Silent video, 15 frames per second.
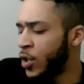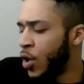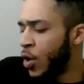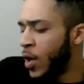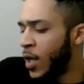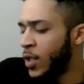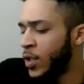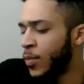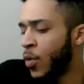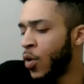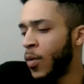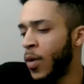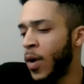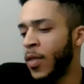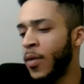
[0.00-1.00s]
you know, and it's
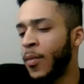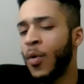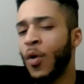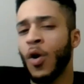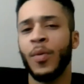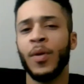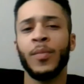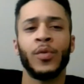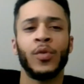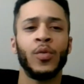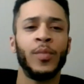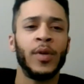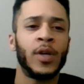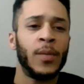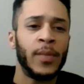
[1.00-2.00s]
more the more people who
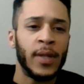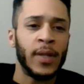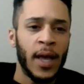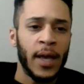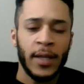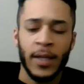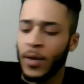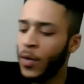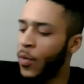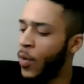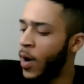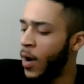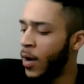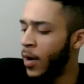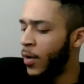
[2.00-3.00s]
become enlightened and
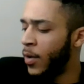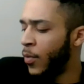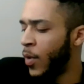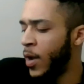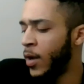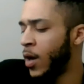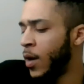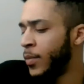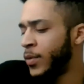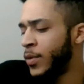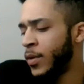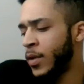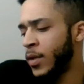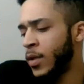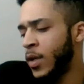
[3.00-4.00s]
aware and wake up
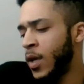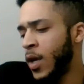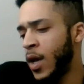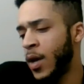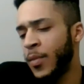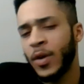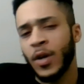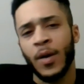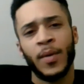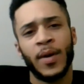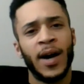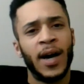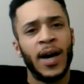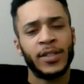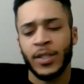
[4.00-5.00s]
and become
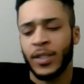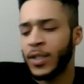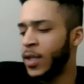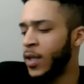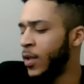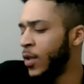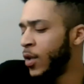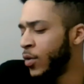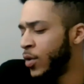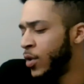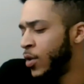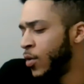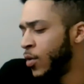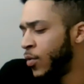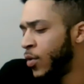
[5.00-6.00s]
conscious, they'll
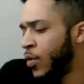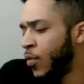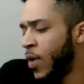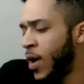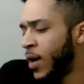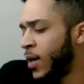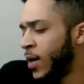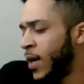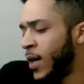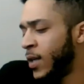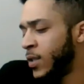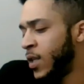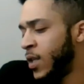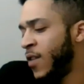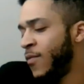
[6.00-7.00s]
they'll they'll
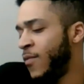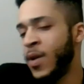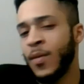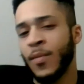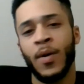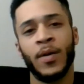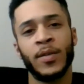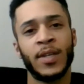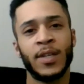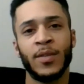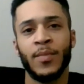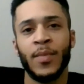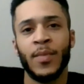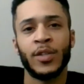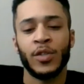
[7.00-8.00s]
recognize that they've been
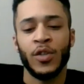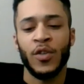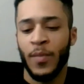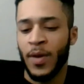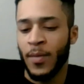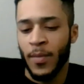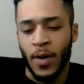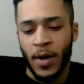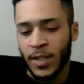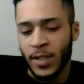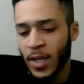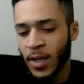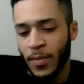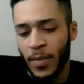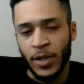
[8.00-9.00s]
multi-dimensional. You've been
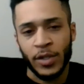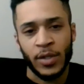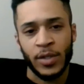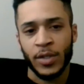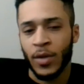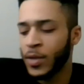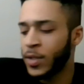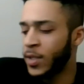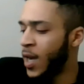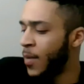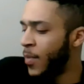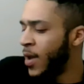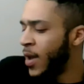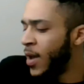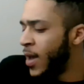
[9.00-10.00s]
multi-dimensional this whole
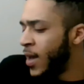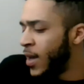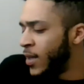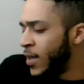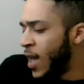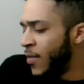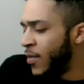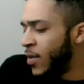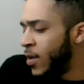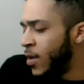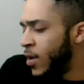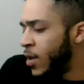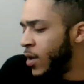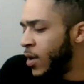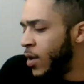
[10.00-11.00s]
time. David,
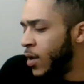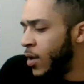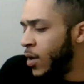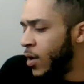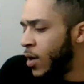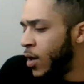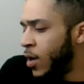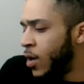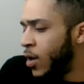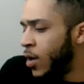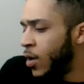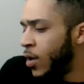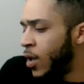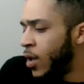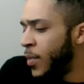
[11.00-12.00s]

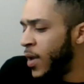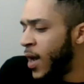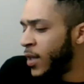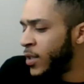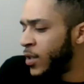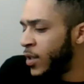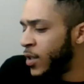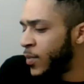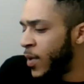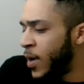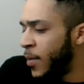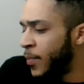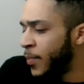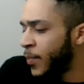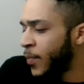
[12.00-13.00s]
let me ask you this,
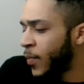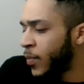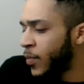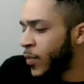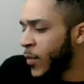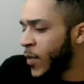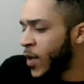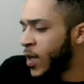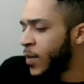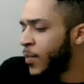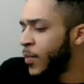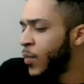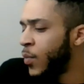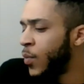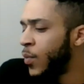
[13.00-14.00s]
man.
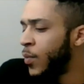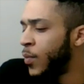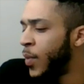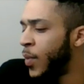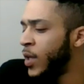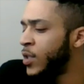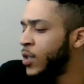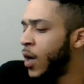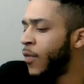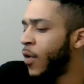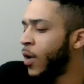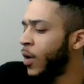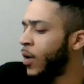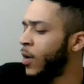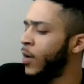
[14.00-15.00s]
Based off
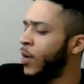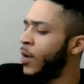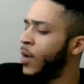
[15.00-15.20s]
our